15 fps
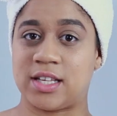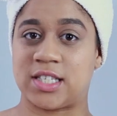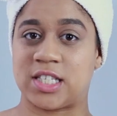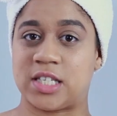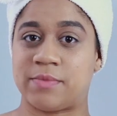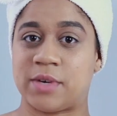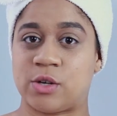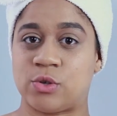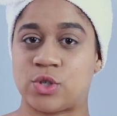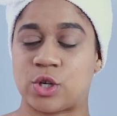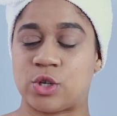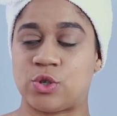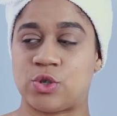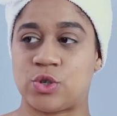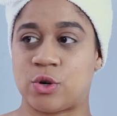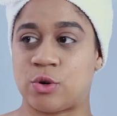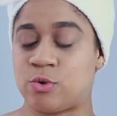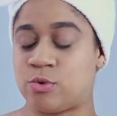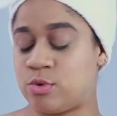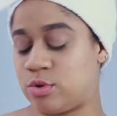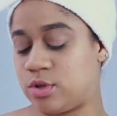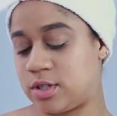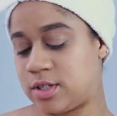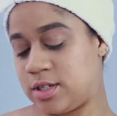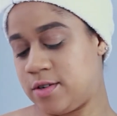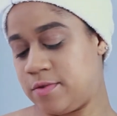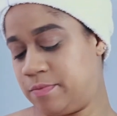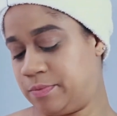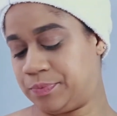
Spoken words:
It smells so good.